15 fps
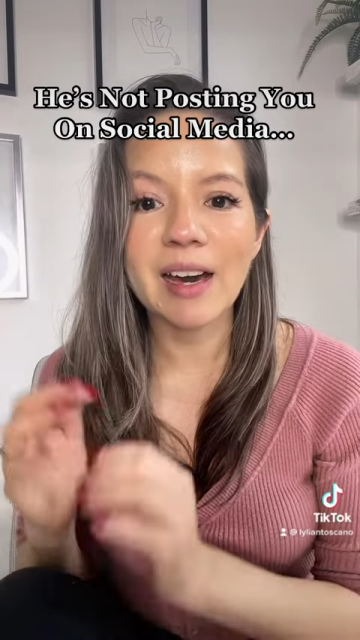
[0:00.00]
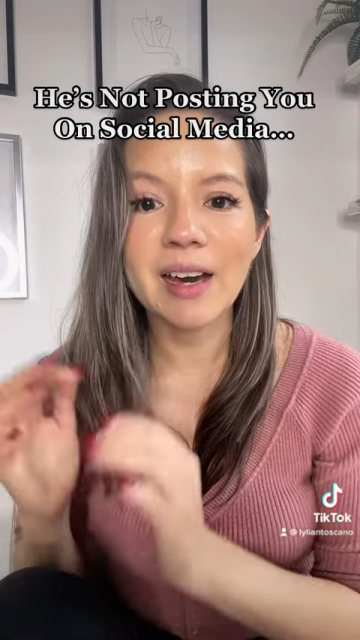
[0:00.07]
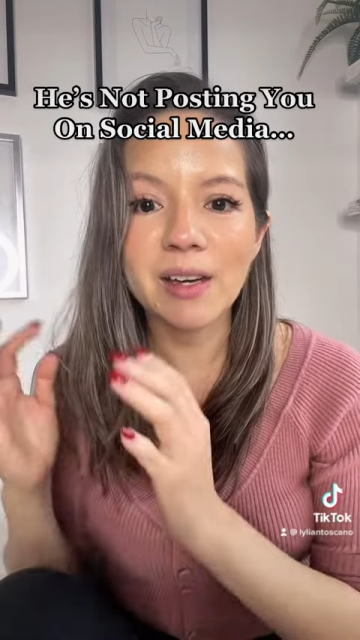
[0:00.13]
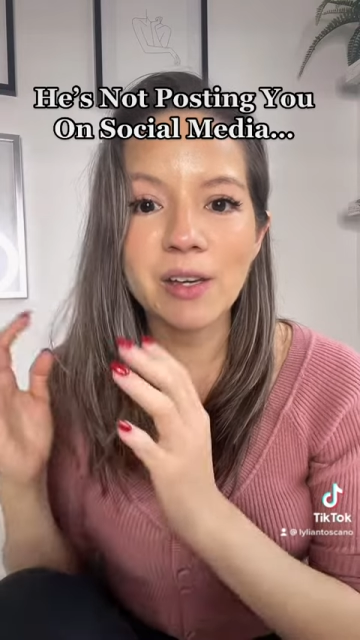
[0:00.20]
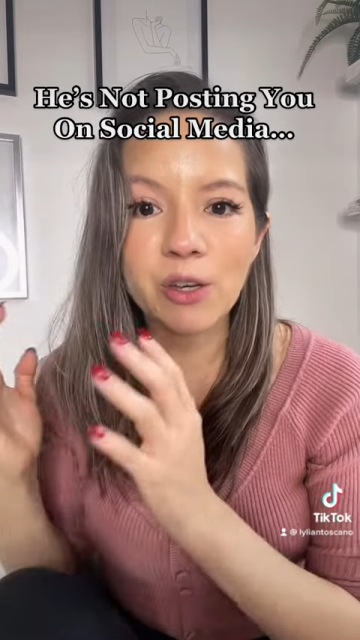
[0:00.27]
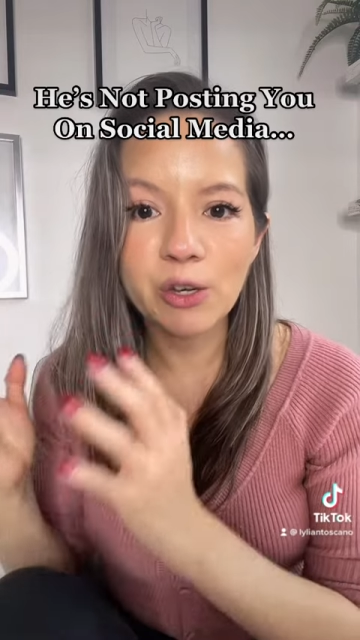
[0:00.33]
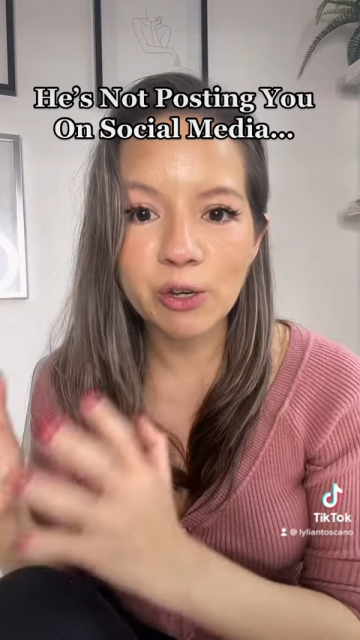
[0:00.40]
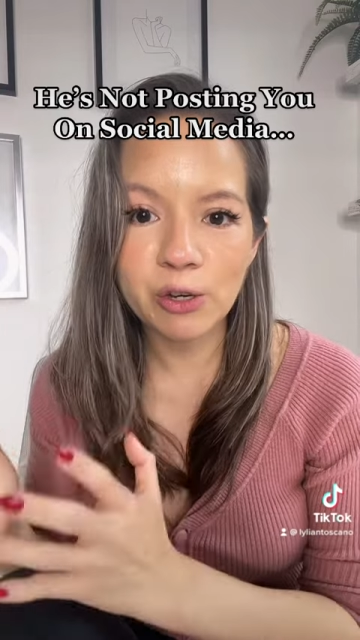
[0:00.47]
a
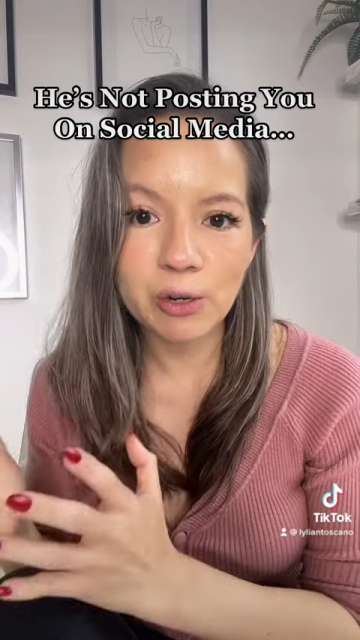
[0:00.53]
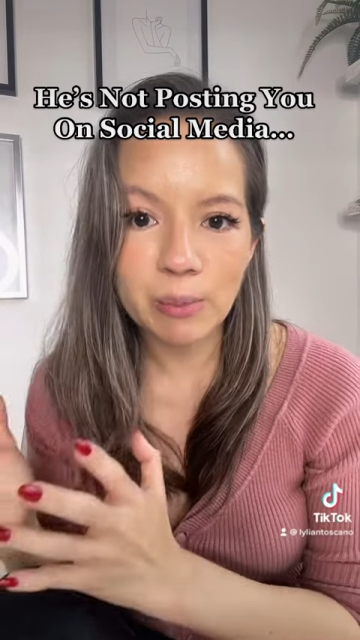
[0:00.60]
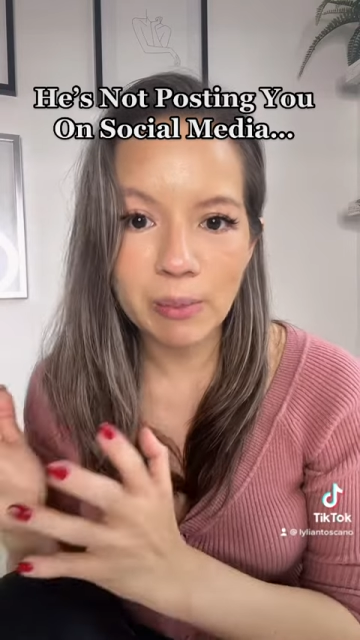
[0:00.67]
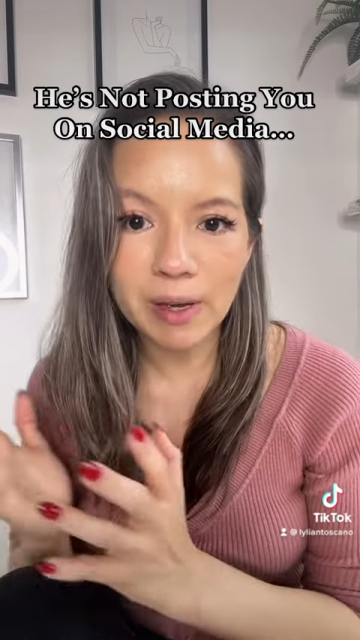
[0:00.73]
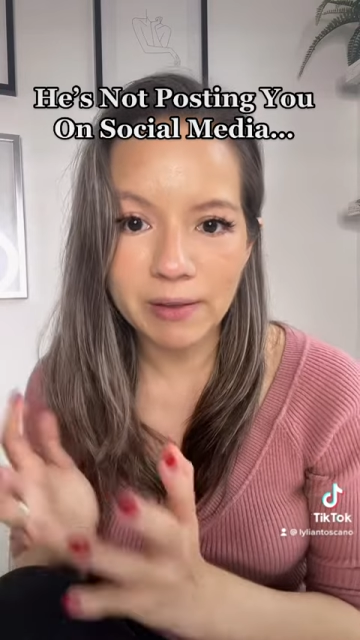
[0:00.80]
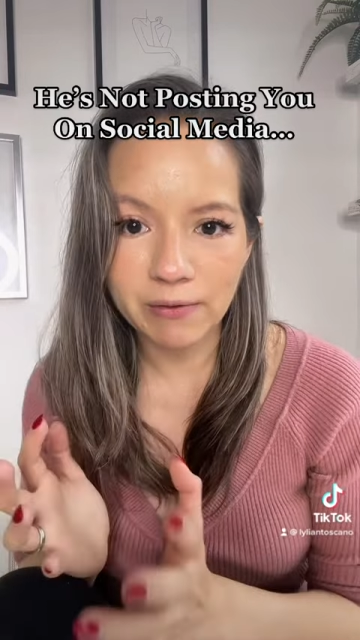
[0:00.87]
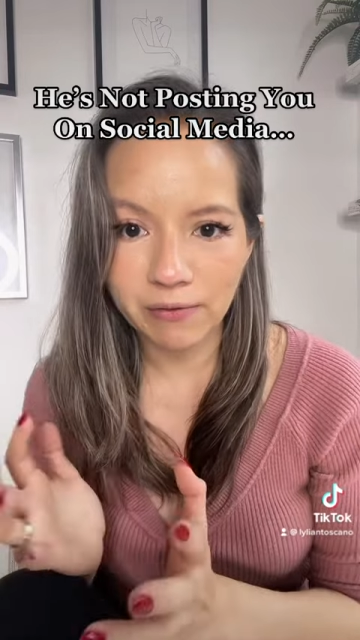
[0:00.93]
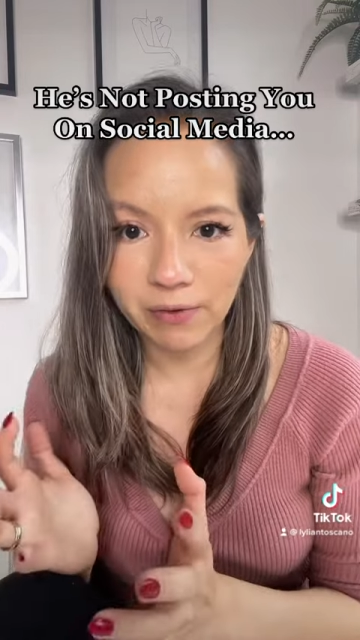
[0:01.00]
good
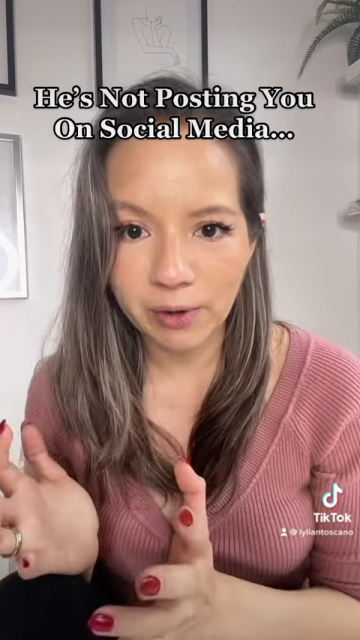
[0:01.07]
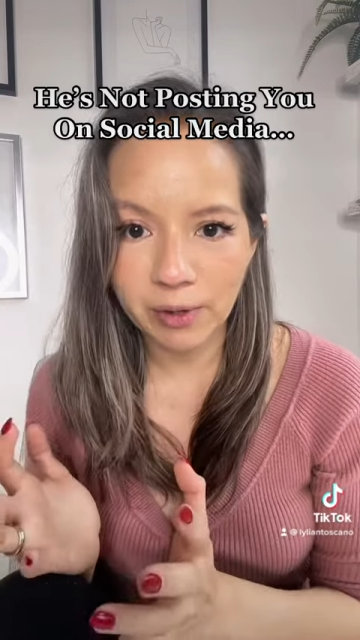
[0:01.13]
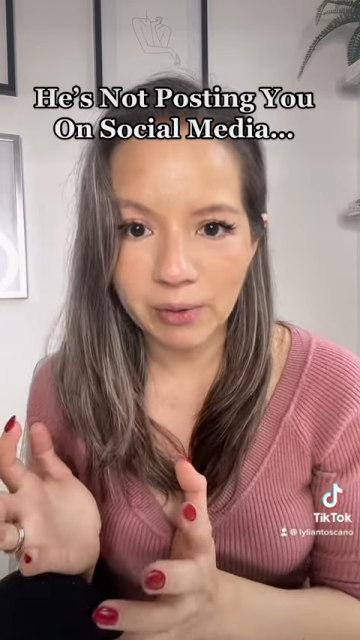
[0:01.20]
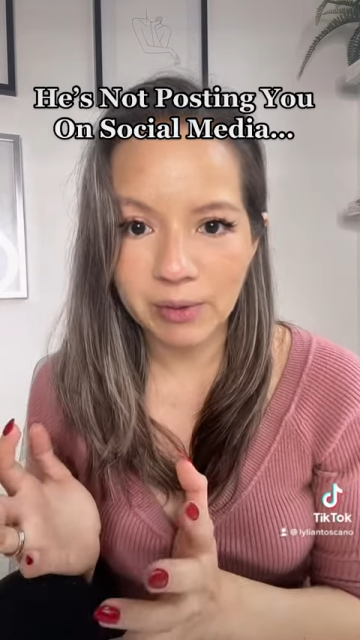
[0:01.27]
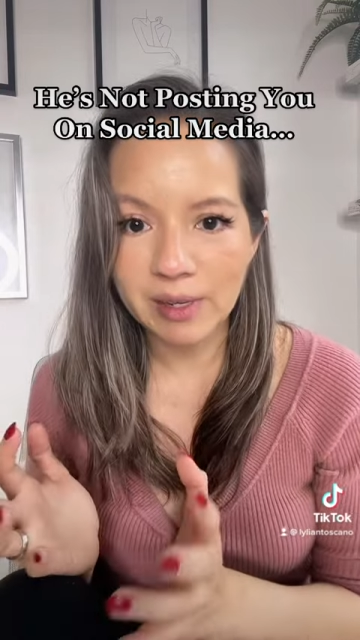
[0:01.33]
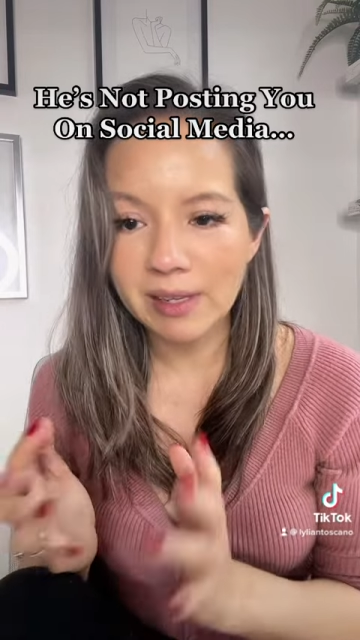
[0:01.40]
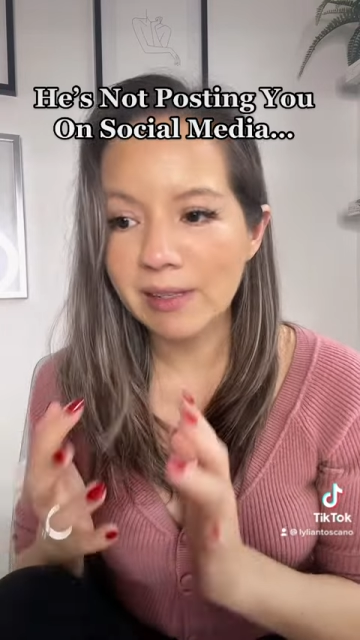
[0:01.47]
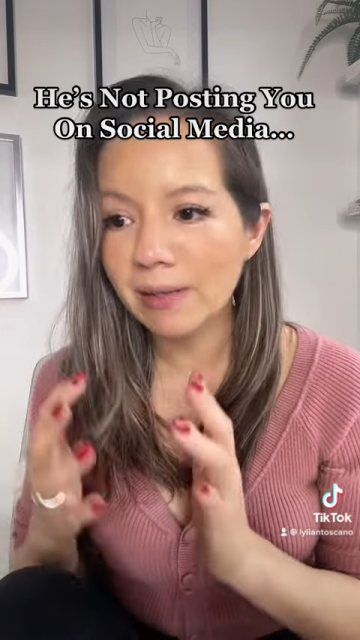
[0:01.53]
man for
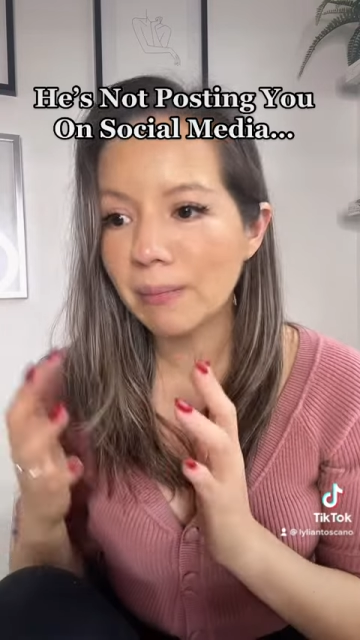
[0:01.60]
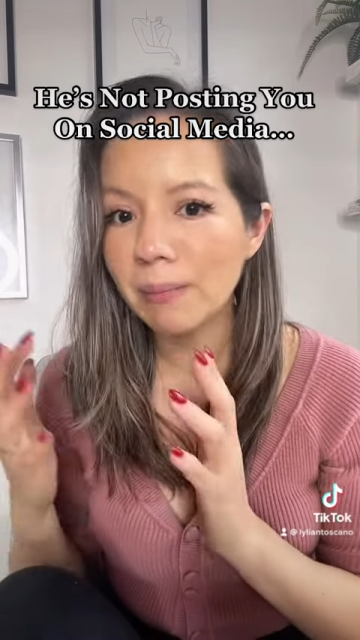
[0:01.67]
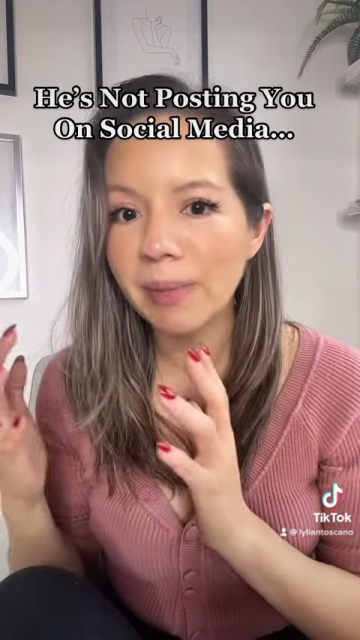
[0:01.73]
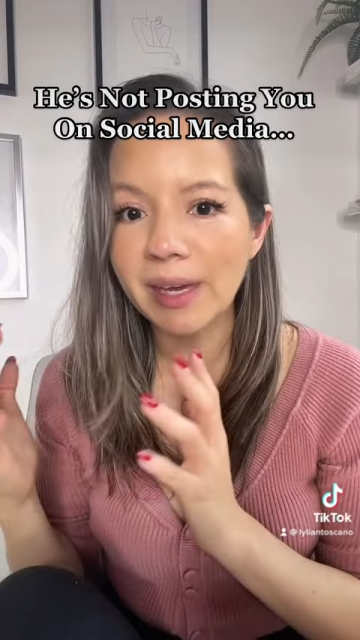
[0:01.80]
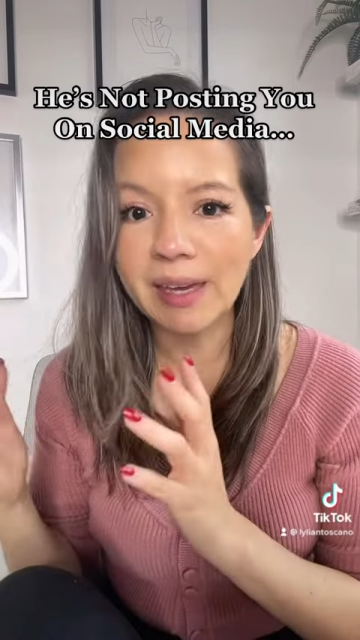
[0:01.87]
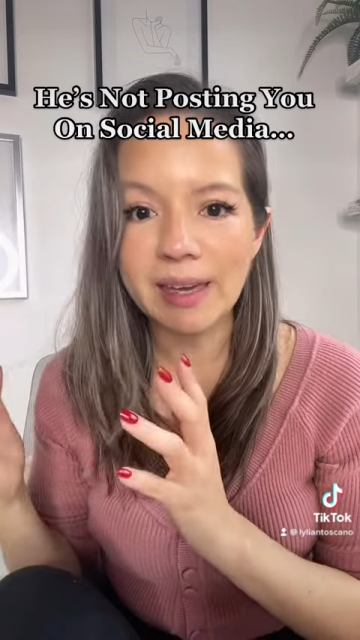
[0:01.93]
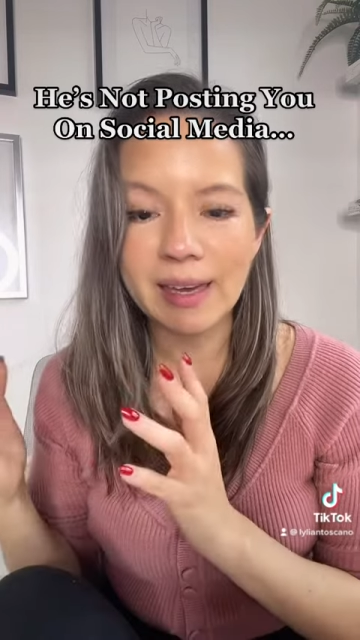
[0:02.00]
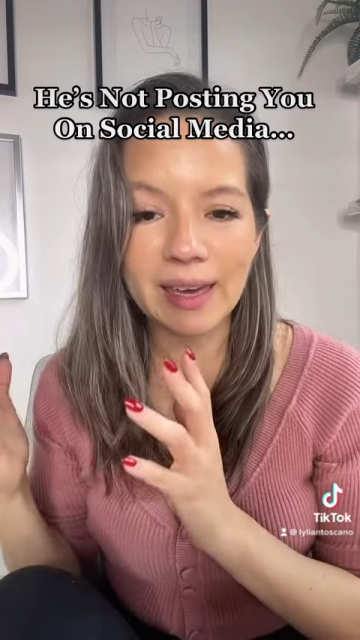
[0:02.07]
you, doesn't
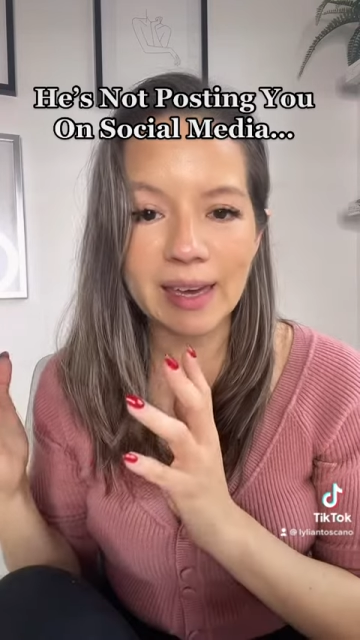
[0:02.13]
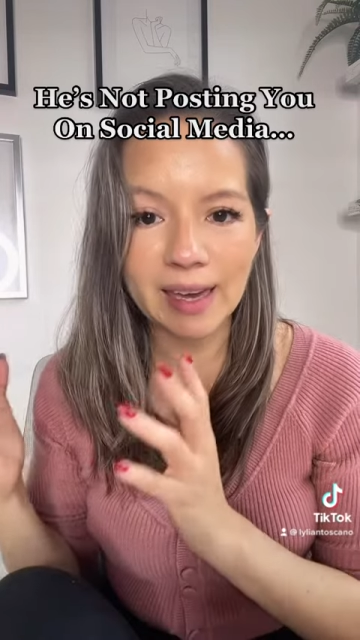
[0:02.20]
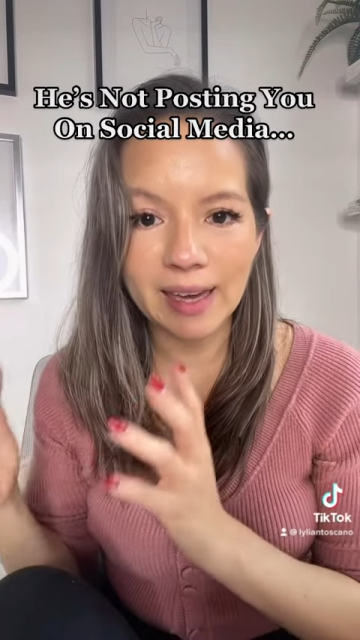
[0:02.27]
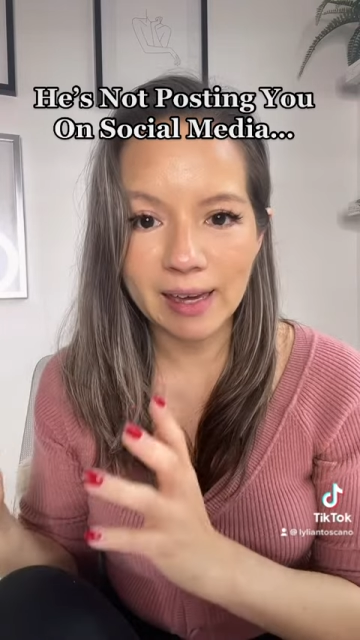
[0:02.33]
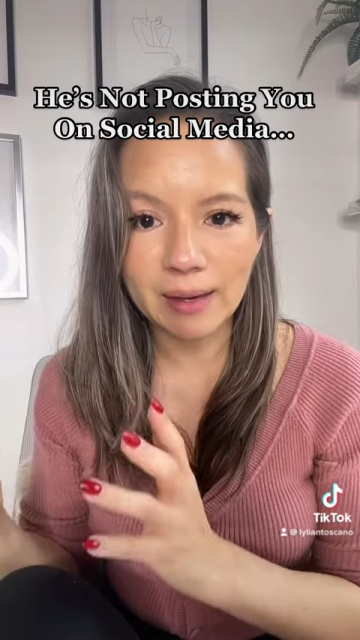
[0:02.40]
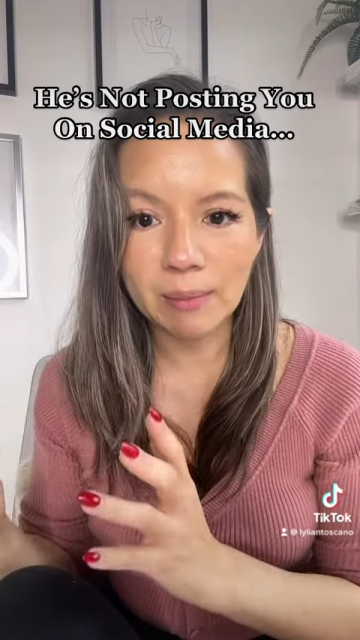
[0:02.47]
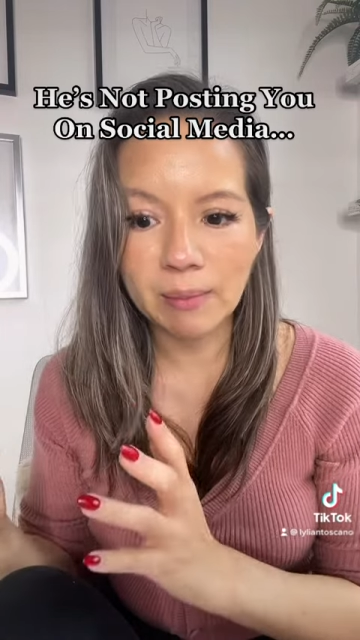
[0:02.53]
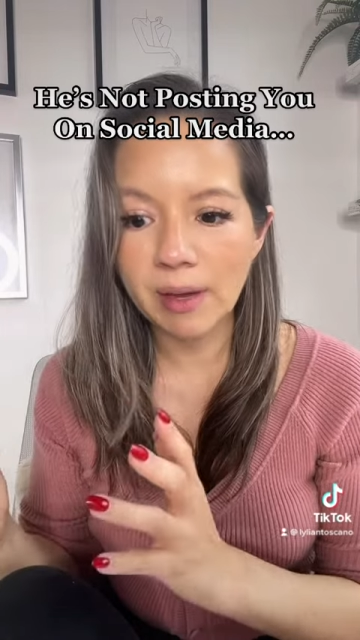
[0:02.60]
make
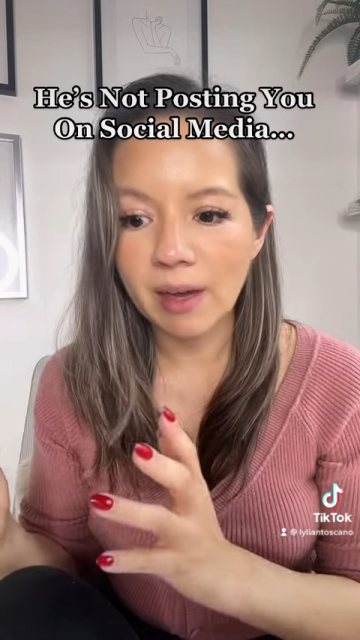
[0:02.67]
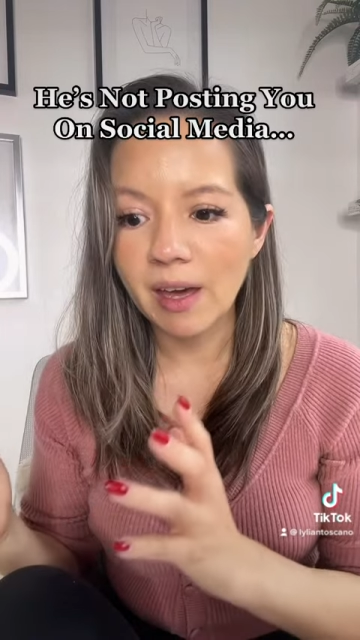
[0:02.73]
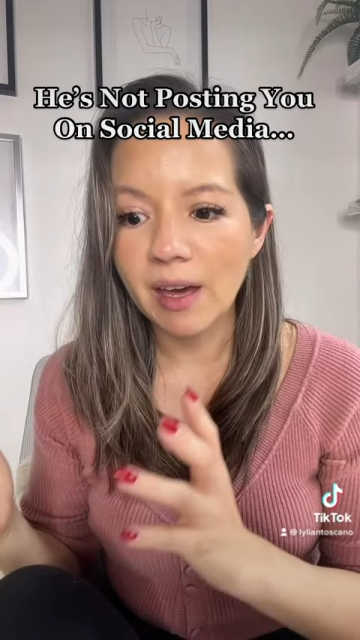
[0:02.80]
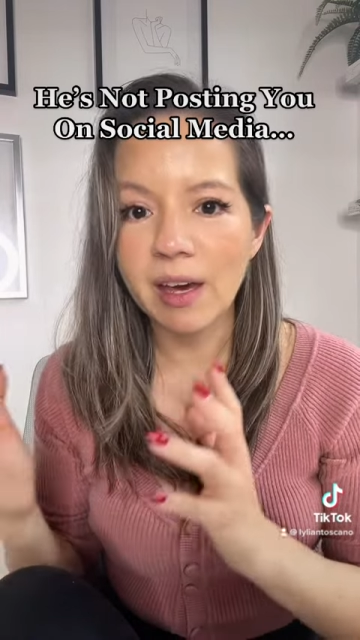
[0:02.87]
him